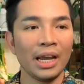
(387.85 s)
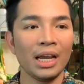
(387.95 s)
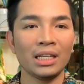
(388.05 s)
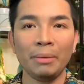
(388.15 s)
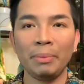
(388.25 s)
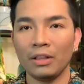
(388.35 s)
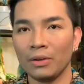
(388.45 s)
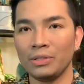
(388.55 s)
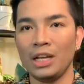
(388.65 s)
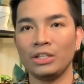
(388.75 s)
and keeping
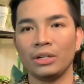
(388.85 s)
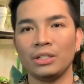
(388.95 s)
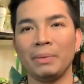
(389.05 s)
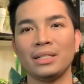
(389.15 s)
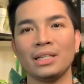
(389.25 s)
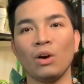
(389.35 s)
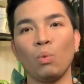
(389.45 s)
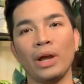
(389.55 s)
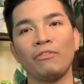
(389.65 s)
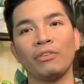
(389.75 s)
those dangerous plants
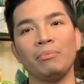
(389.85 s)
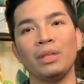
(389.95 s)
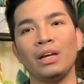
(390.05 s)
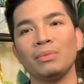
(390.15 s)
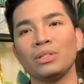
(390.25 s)
away from them.